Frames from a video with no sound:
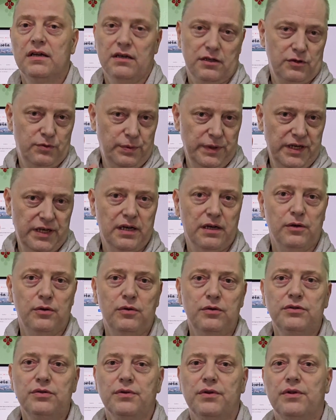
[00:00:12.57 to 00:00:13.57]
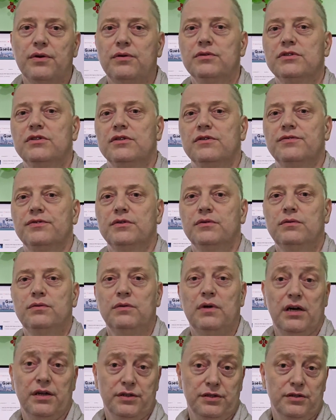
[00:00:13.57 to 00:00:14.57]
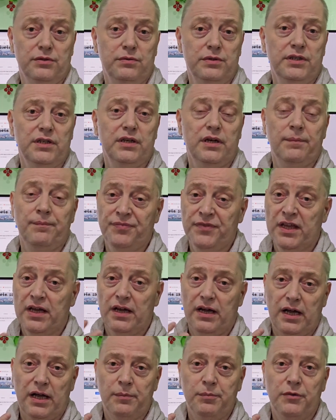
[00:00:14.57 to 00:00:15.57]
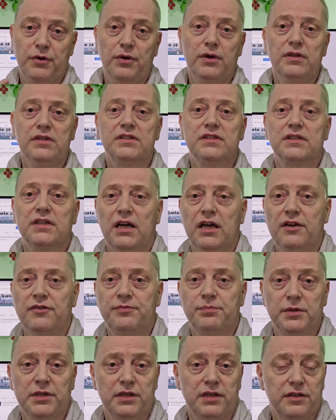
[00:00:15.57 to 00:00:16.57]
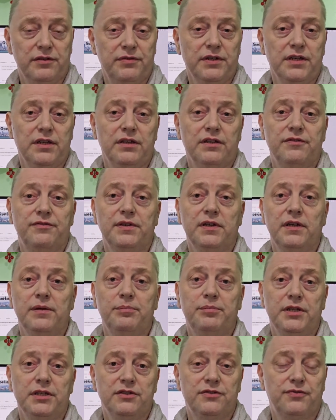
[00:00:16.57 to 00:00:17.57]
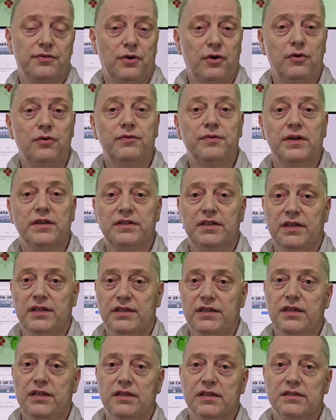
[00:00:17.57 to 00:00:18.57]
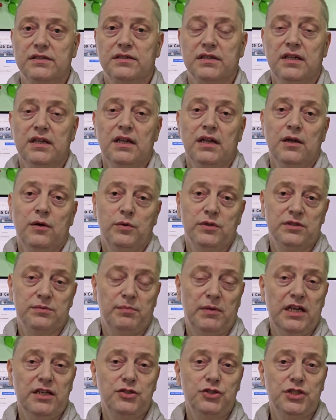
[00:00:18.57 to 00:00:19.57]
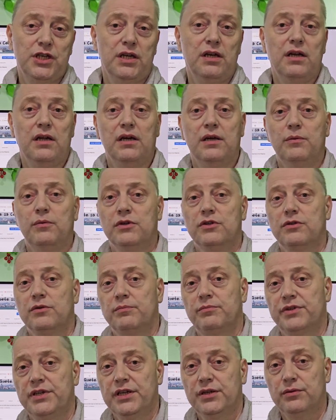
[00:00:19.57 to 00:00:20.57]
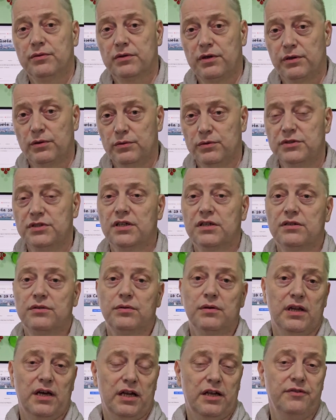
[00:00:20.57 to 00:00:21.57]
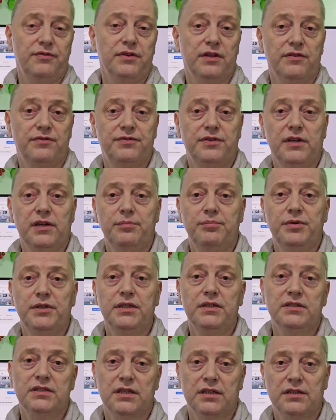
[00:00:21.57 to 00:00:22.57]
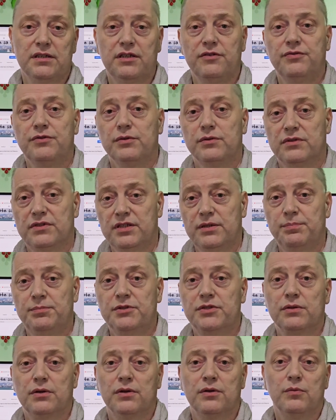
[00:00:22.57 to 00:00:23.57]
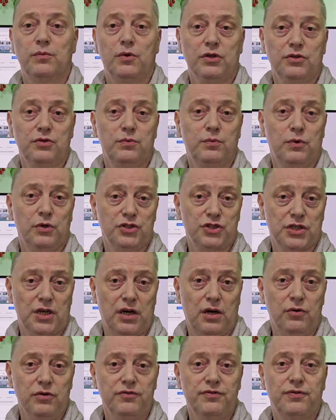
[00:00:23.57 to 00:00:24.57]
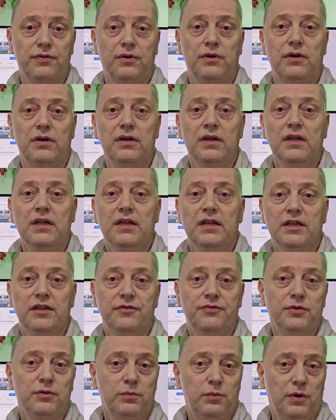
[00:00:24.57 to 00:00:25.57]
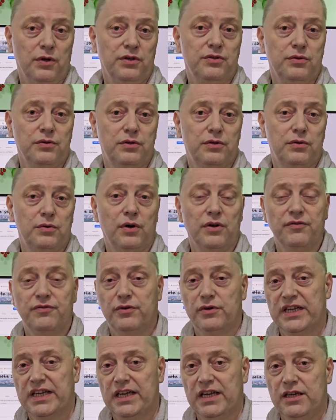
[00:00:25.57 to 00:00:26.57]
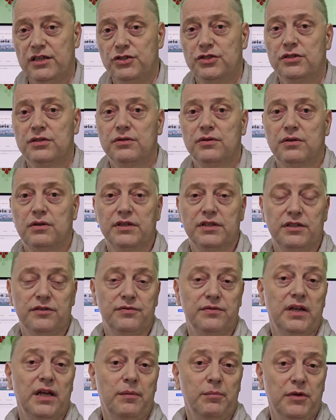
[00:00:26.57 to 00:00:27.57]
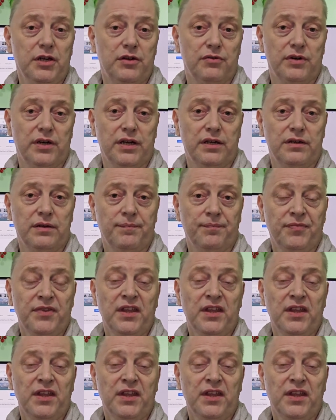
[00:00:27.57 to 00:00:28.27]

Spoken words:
Quick hello to those of you who are new here. I'm Götz. I've been living in the Philippines for over 10 years. With my channel, I want to bring you closer to life in the Philippines and give you tips on what to watch out for if you want to go on vacation or even emigrate.